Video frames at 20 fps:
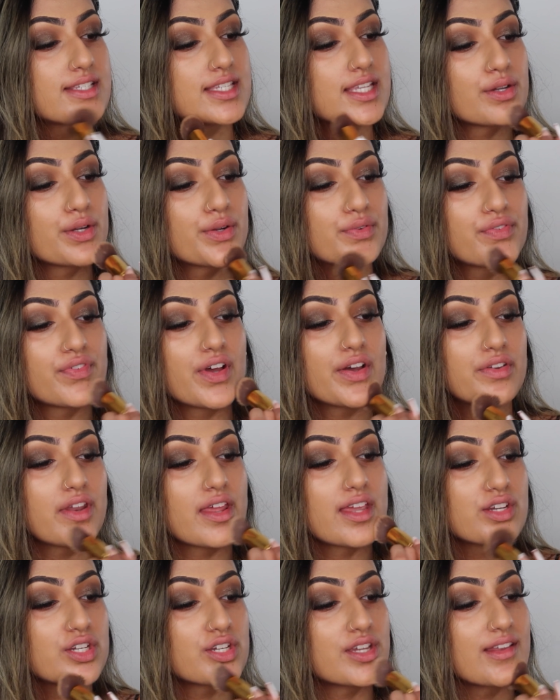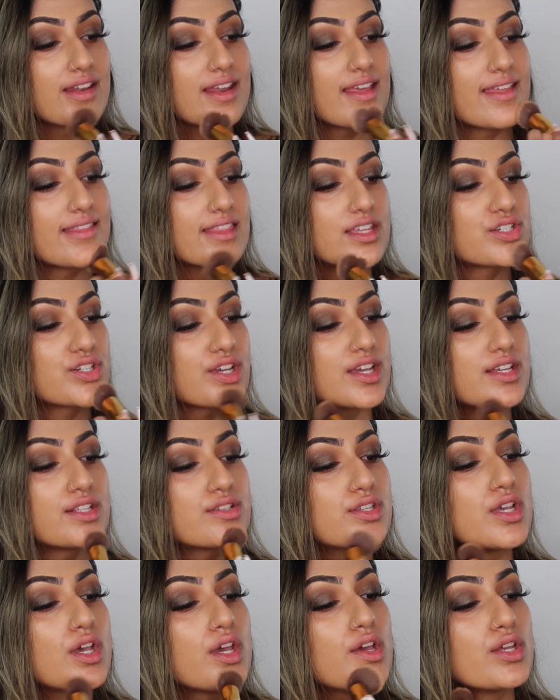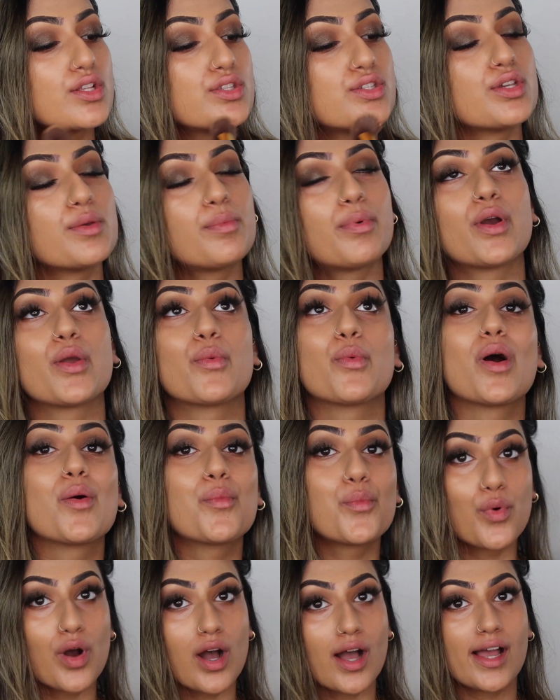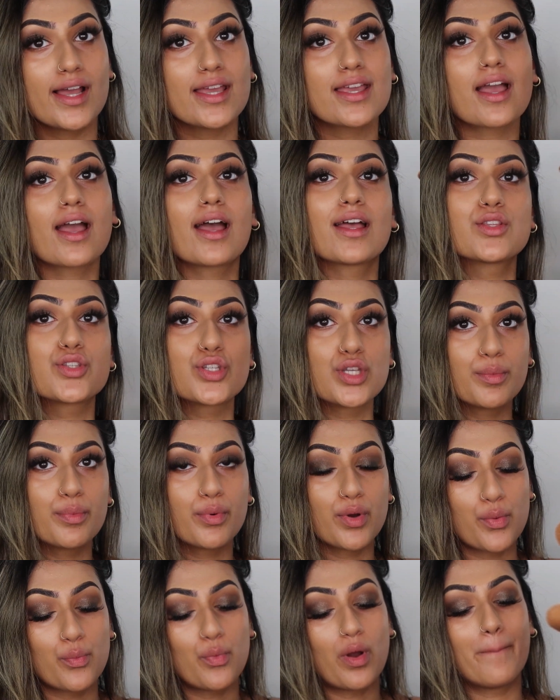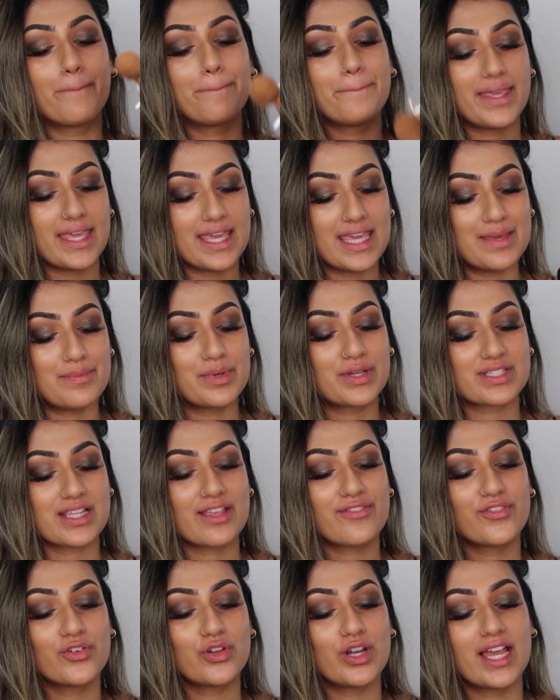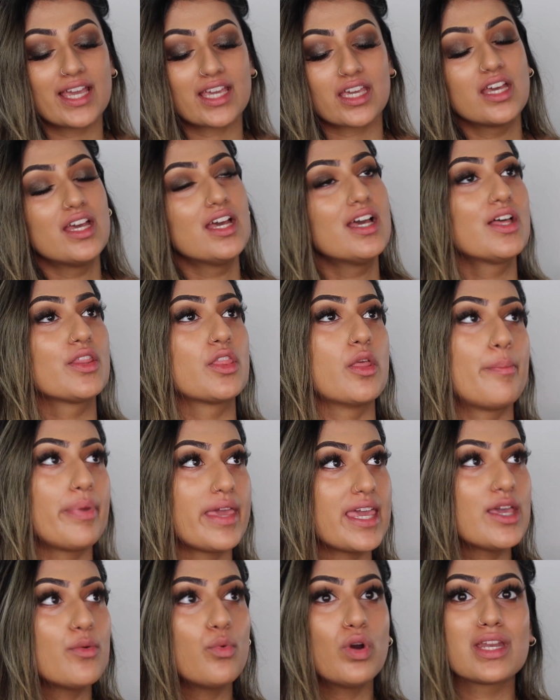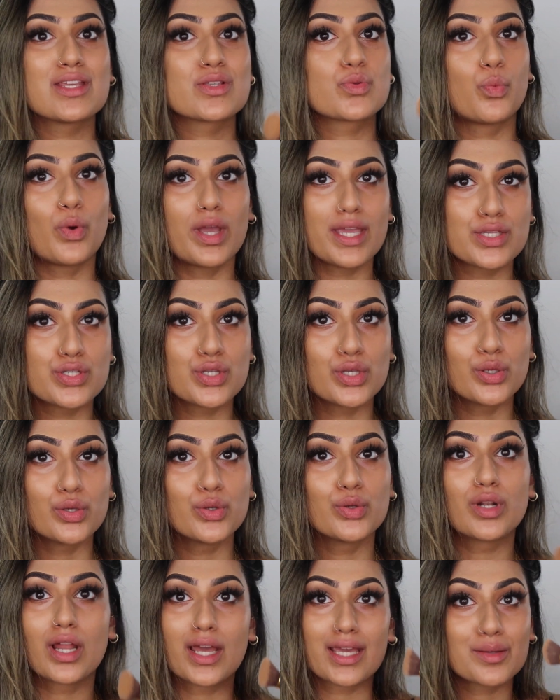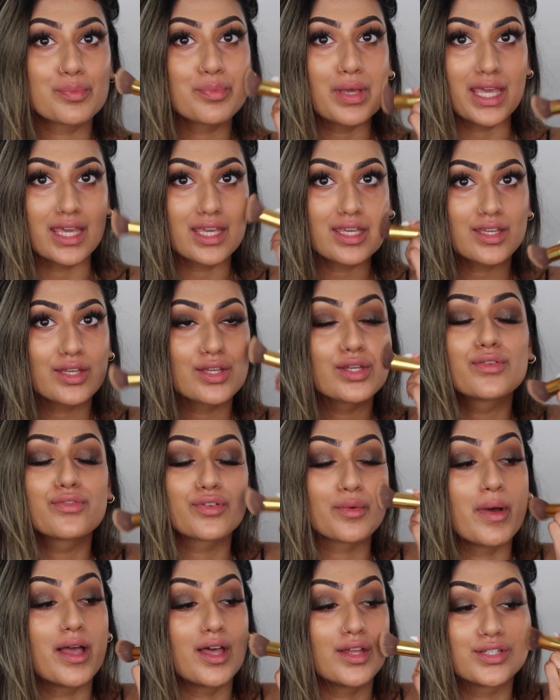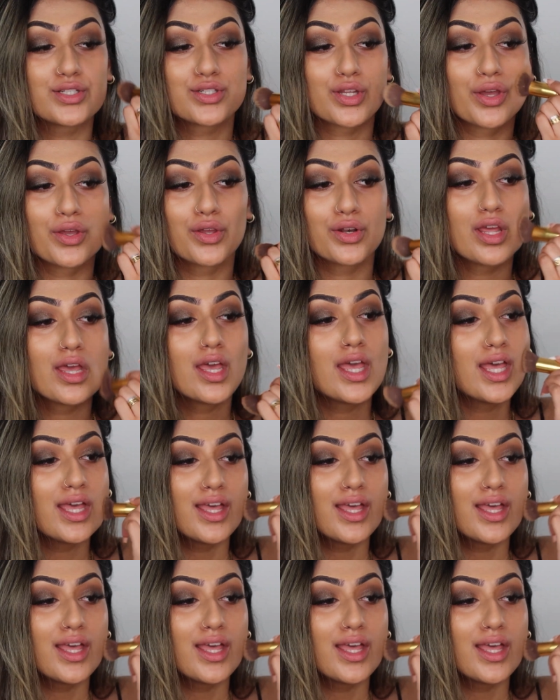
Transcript: Serum Foundation in the shades 2.1Y and 2.1P, because I feel like the P one is way too like pink for my undertone.